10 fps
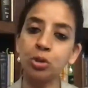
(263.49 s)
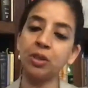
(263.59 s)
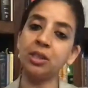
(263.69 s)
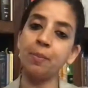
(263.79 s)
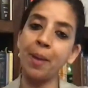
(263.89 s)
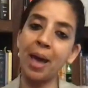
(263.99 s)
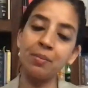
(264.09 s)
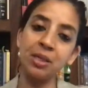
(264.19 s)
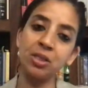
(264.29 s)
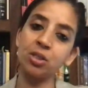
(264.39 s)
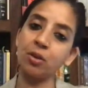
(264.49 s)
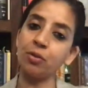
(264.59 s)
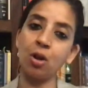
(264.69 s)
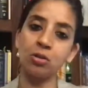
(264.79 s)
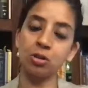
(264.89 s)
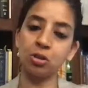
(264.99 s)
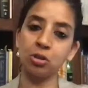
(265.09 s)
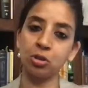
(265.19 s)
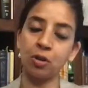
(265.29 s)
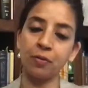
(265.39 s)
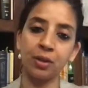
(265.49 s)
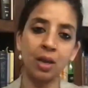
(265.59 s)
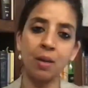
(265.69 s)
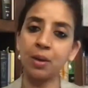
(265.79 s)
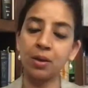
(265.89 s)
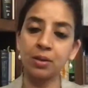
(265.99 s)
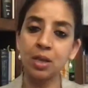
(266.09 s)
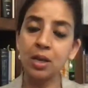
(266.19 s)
within the parameters of the Constitution of India, because